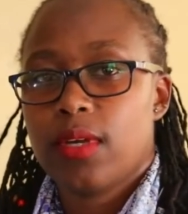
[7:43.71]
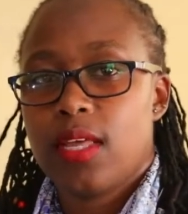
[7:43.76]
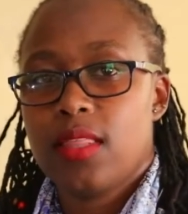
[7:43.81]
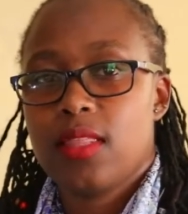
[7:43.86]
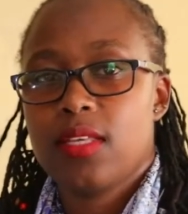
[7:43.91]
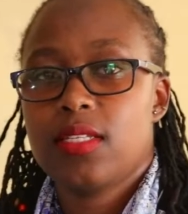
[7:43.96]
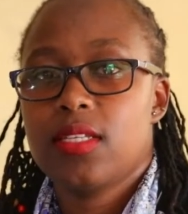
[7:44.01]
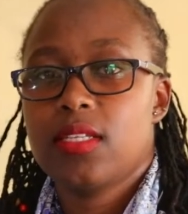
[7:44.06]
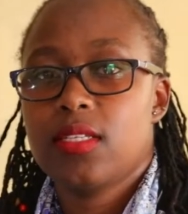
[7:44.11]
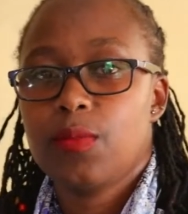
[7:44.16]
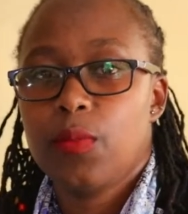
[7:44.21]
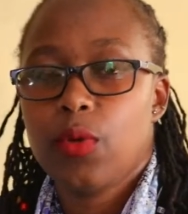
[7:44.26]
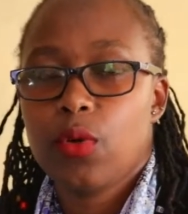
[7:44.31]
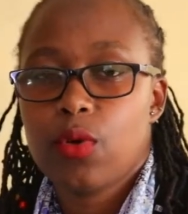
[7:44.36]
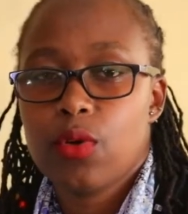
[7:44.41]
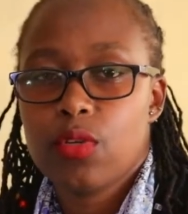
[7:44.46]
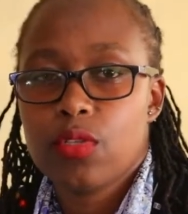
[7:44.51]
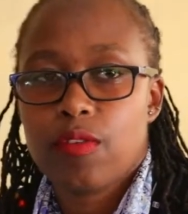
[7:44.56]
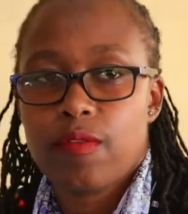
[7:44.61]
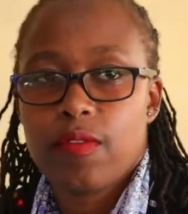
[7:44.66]
And this is
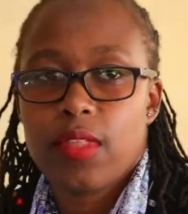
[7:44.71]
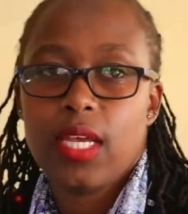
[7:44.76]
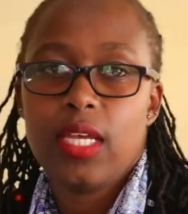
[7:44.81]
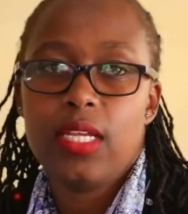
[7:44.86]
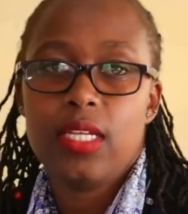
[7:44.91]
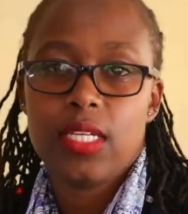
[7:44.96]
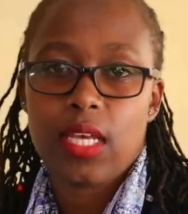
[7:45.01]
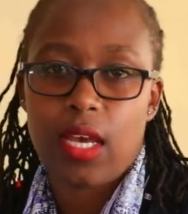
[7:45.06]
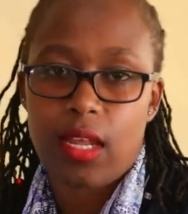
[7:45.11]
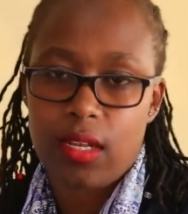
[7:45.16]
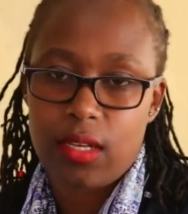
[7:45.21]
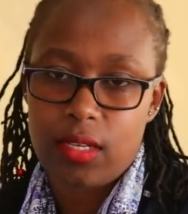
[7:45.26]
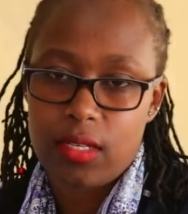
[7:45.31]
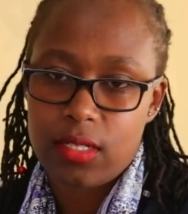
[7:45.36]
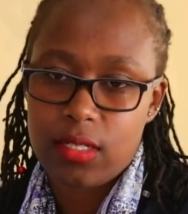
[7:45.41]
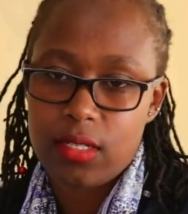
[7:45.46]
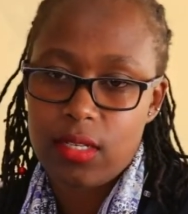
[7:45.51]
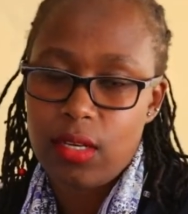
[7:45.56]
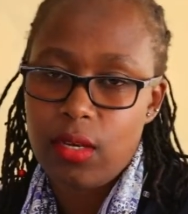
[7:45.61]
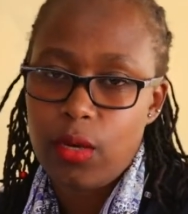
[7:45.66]
because of the
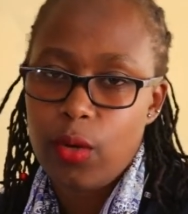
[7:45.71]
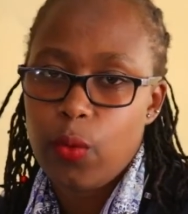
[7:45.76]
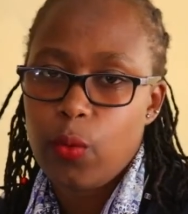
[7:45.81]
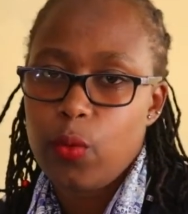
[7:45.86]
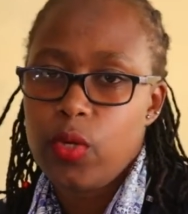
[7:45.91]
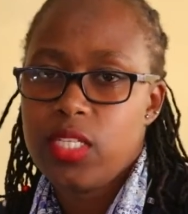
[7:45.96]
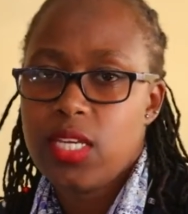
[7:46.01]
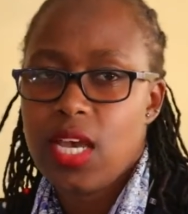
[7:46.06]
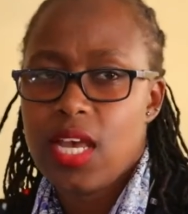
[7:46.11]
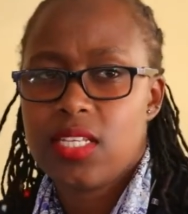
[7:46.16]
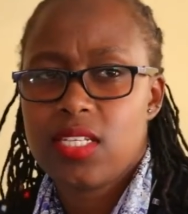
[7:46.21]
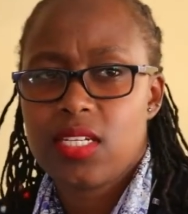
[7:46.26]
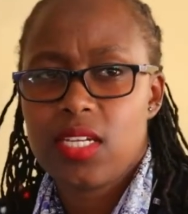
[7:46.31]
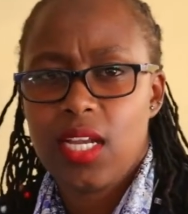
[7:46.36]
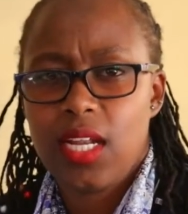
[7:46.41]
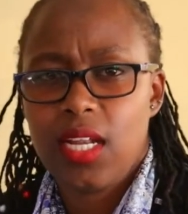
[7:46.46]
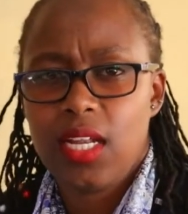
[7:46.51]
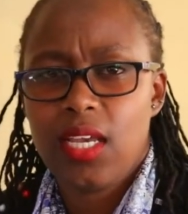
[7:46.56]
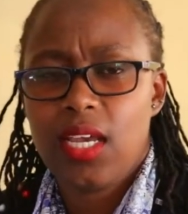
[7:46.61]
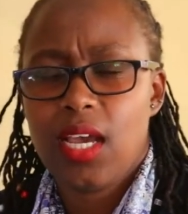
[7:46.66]
internet, which has
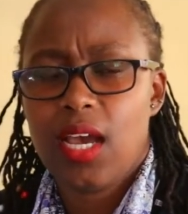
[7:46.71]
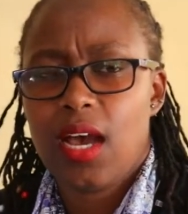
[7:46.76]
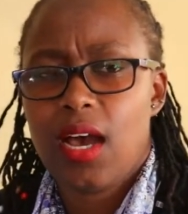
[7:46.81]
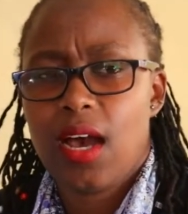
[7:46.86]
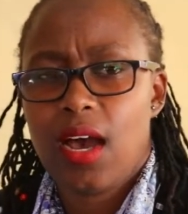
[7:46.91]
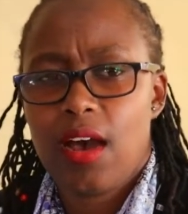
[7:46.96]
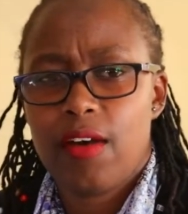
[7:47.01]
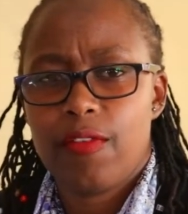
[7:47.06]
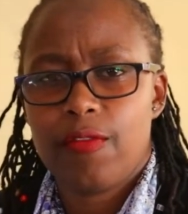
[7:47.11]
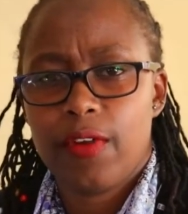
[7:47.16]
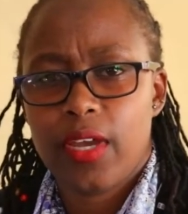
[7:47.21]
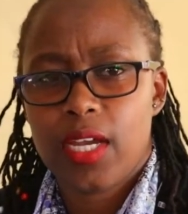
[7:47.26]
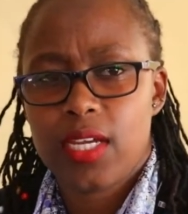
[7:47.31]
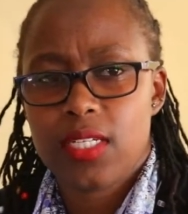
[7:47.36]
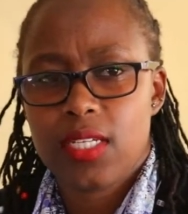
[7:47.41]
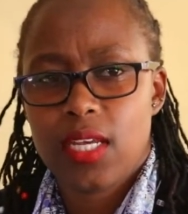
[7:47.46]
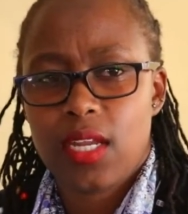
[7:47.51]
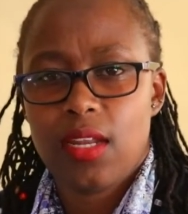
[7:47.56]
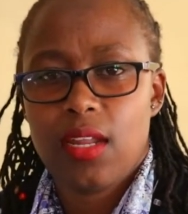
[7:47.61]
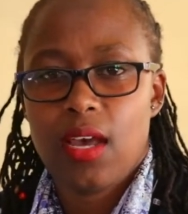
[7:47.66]
really
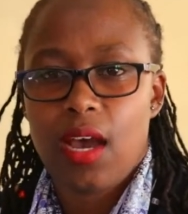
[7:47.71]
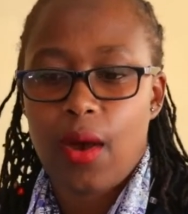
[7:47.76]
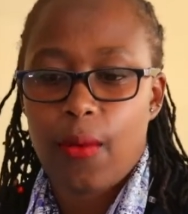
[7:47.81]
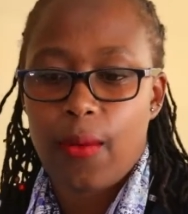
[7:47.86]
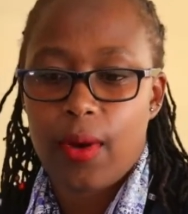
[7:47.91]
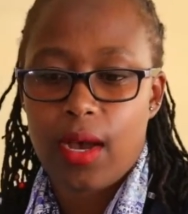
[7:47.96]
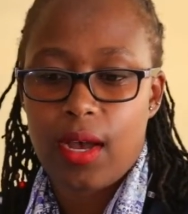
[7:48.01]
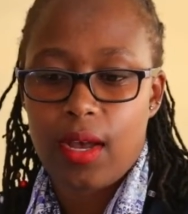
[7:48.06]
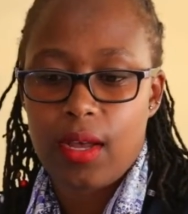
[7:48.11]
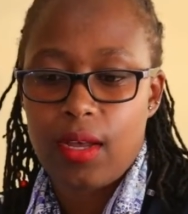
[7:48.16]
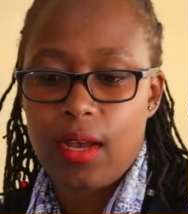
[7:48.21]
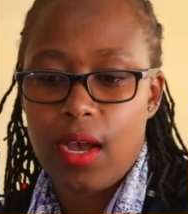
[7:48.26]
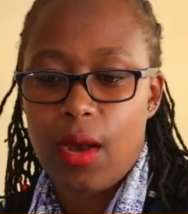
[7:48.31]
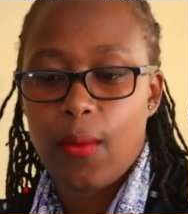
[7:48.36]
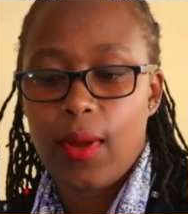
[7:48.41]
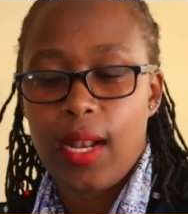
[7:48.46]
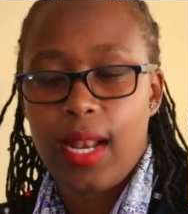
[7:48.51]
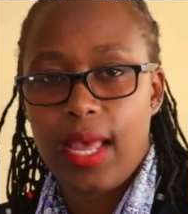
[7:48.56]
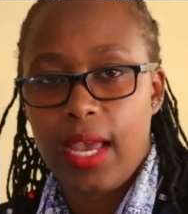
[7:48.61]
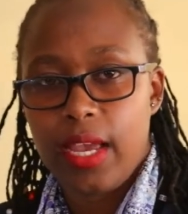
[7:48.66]
affected our
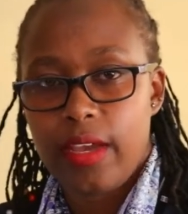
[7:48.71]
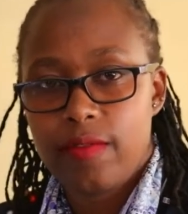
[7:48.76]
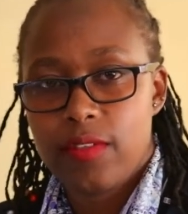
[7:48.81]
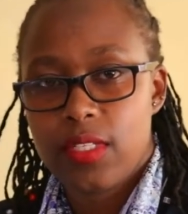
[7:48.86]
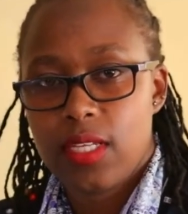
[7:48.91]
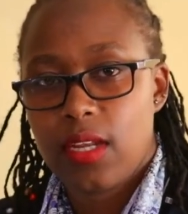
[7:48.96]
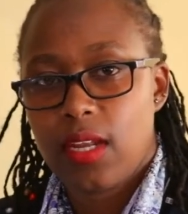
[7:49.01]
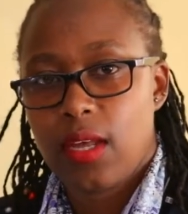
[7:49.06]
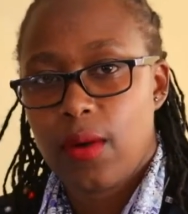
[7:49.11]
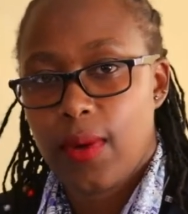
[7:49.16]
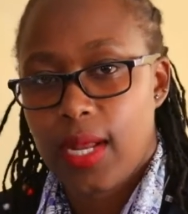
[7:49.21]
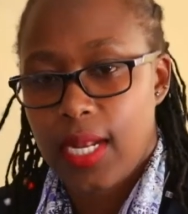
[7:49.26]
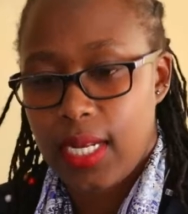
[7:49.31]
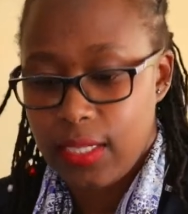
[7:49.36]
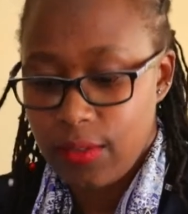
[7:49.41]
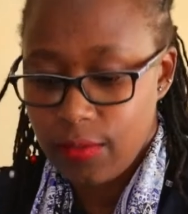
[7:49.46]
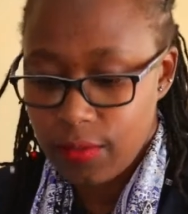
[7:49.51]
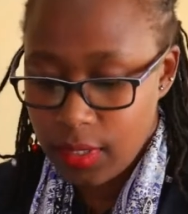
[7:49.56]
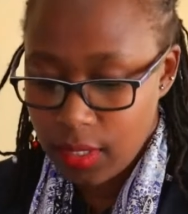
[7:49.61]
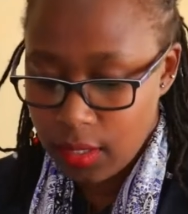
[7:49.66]
lives and our
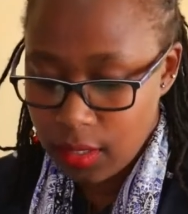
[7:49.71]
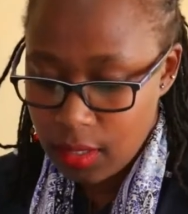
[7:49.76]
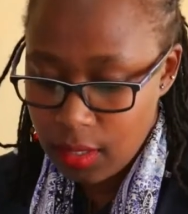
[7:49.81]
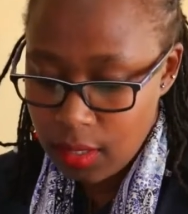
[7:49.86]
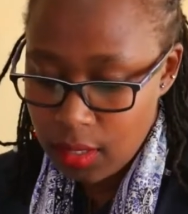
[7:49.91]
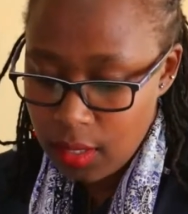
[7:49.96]
living.